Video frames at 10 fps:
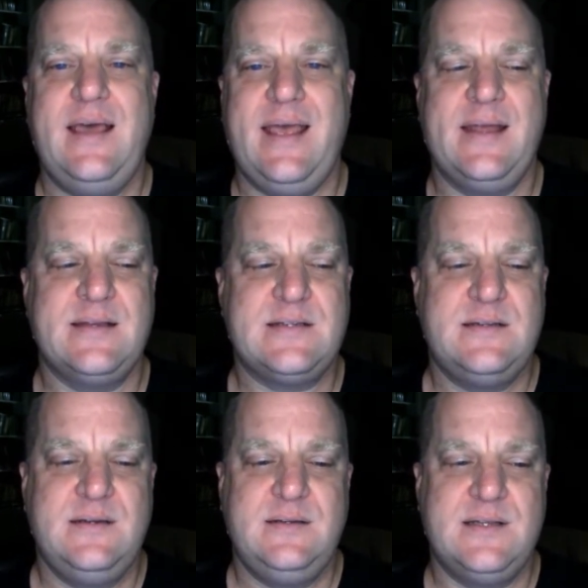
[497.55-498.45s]
And
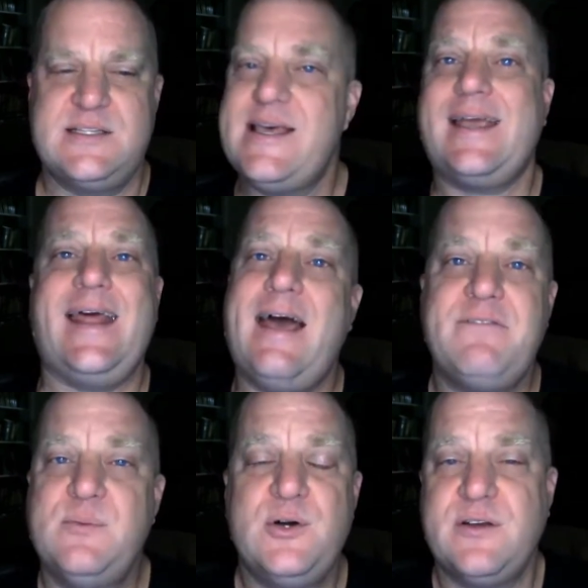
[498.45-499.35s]
the second half
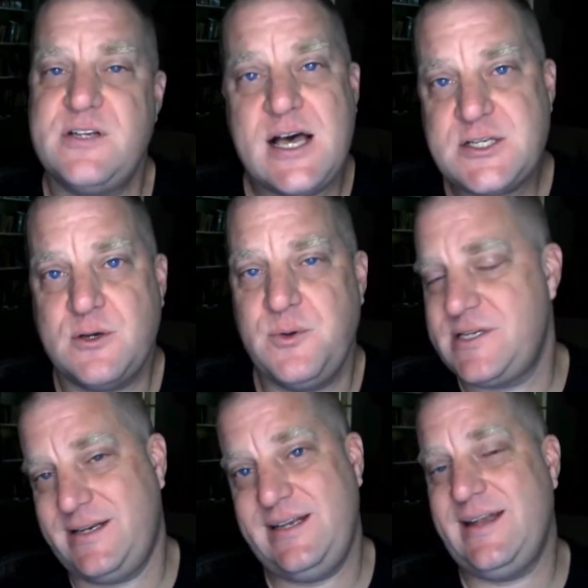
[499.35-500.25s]
of the book of Joshua,
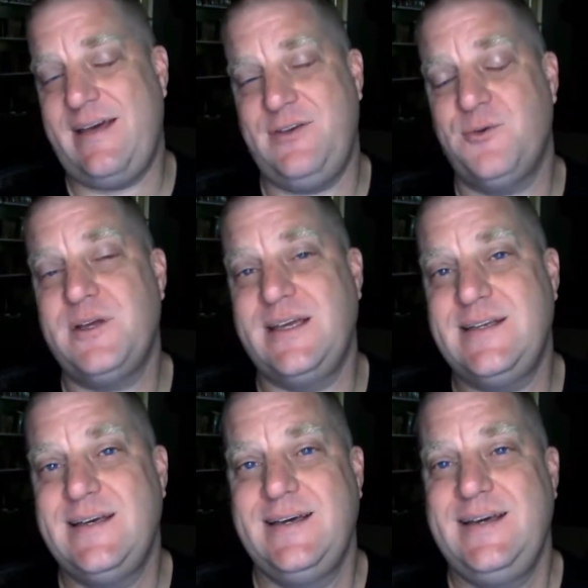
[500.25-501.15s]
which I didn't have you
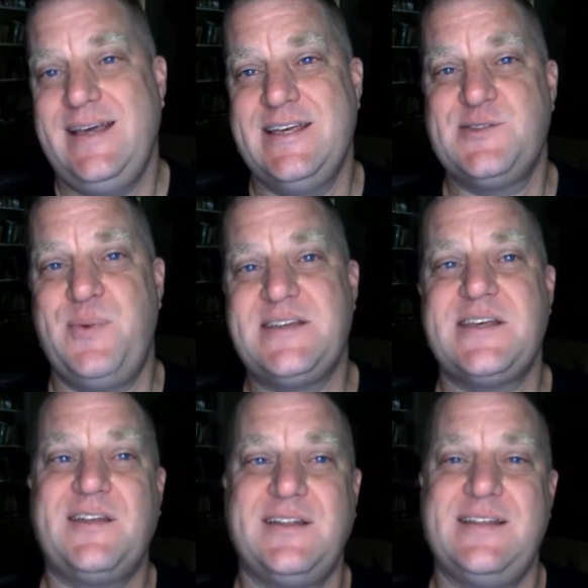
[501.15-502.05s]
read, is
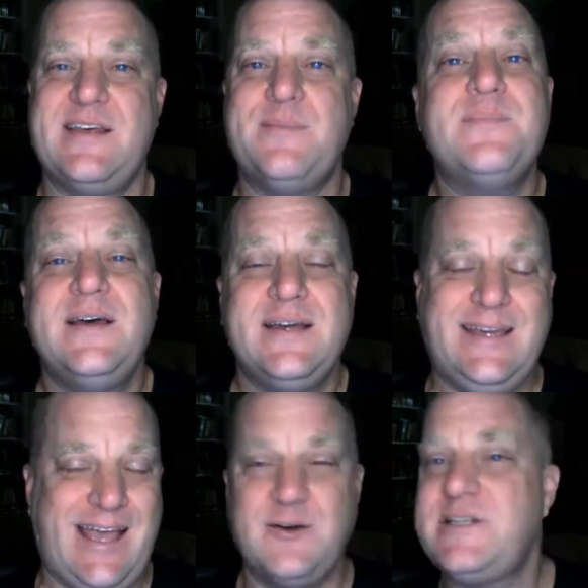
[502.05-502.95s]
basically them
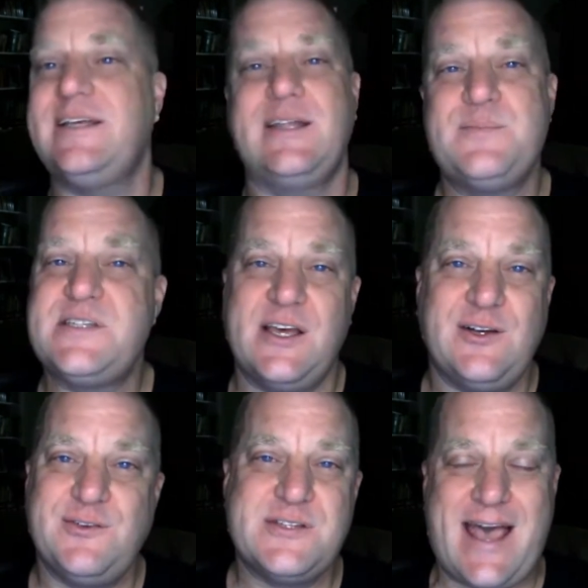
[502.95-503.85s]
counting
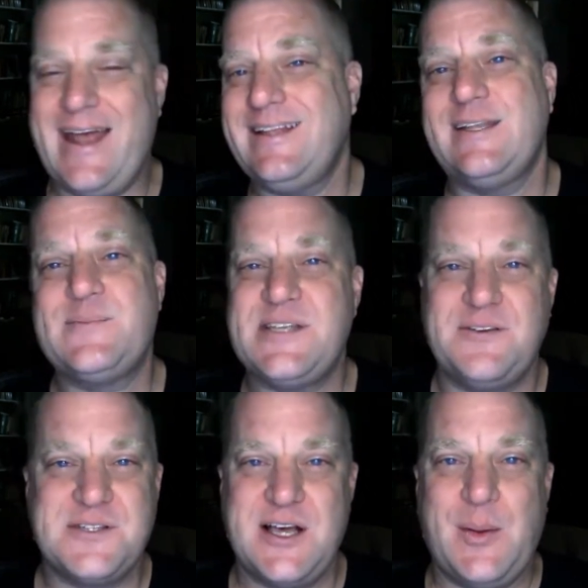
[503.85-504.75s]
themselves, adding
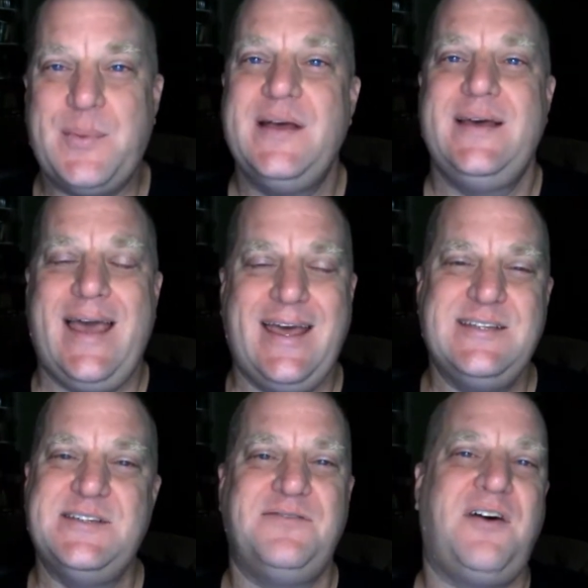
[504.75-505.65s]
themselves up,
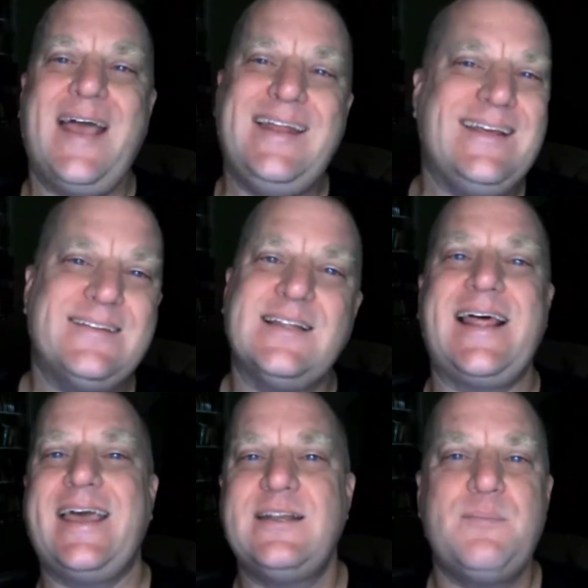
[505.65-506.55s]
and dividing the
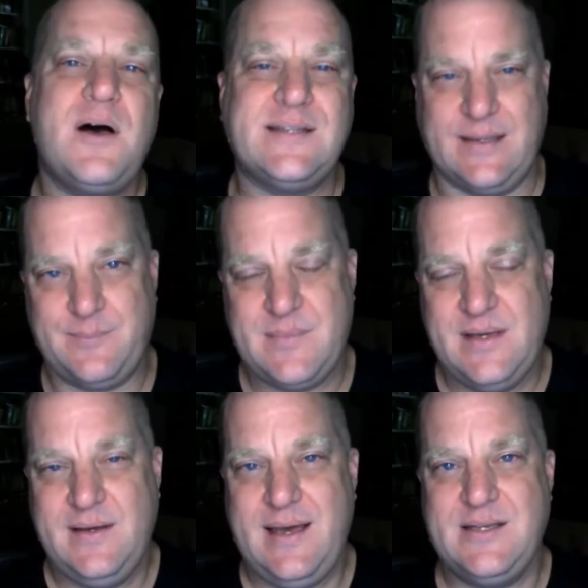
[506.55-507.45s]
land among them.
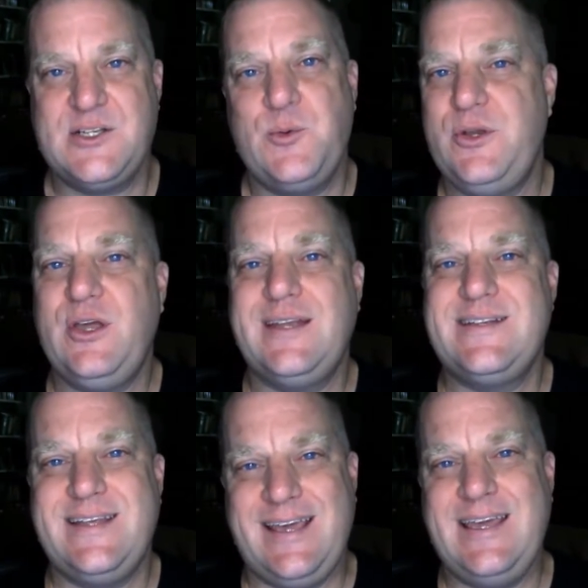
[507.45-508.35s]
And so when you get
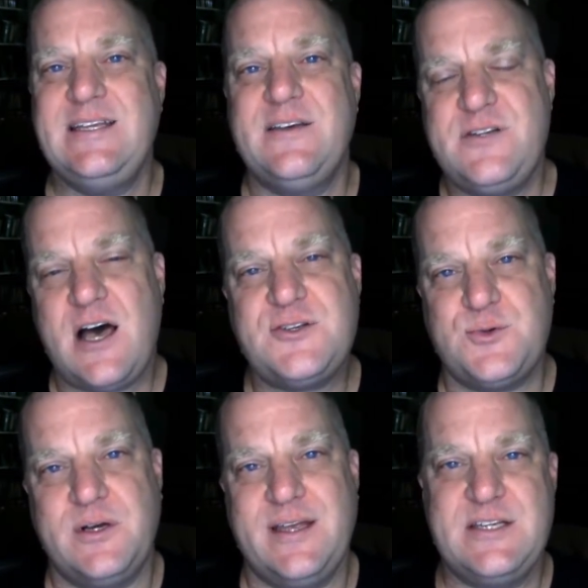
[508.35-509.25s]
to the end of
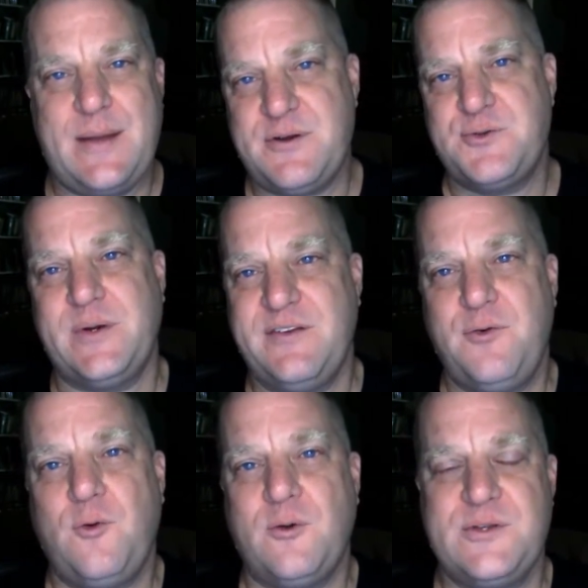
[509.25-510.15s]
Joshua in chapter
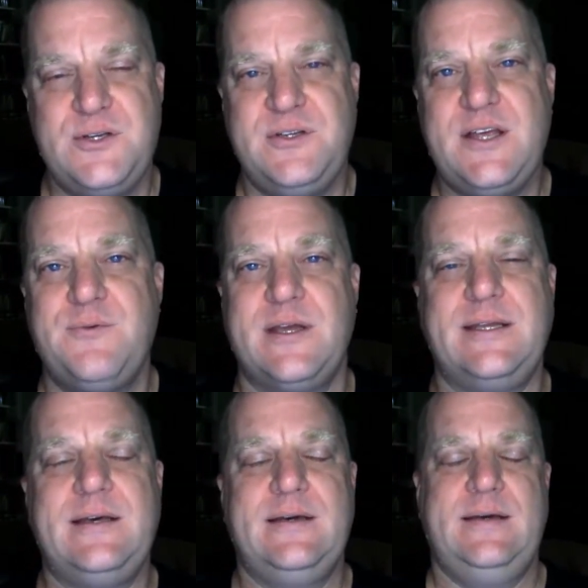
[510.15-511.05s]
24, which you did
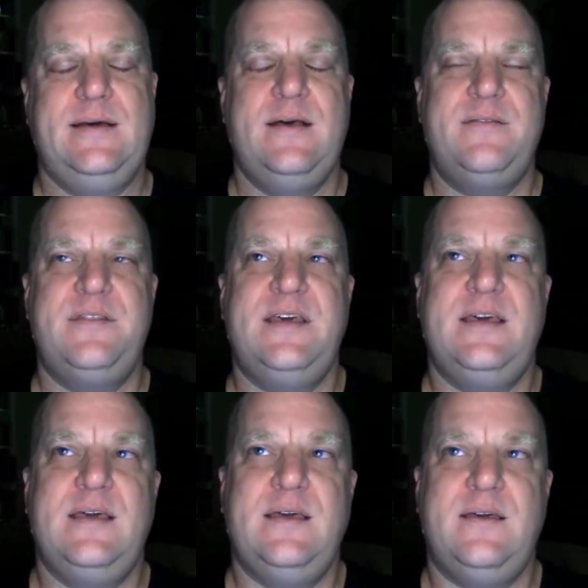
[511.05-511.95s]
read,
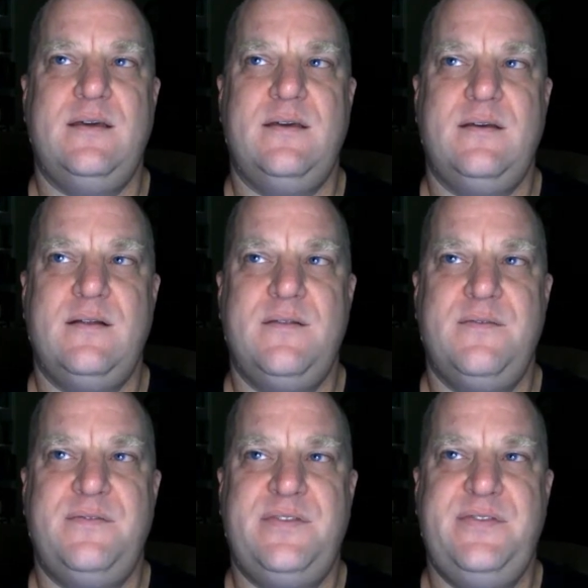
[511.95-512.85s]

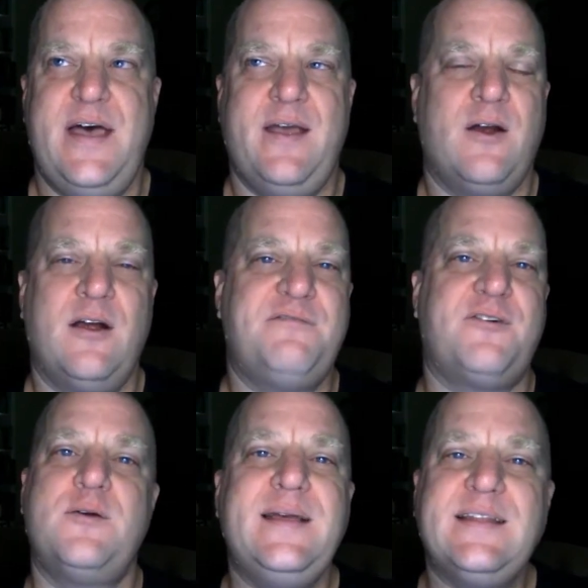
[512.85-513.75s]
they are
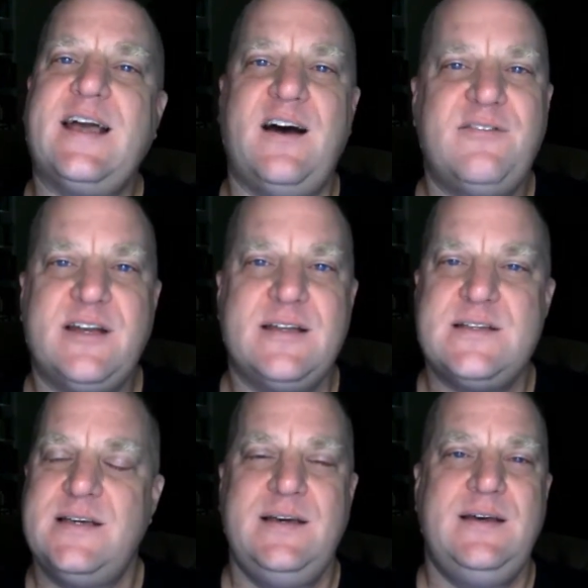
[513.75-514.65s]
affirming the covenant.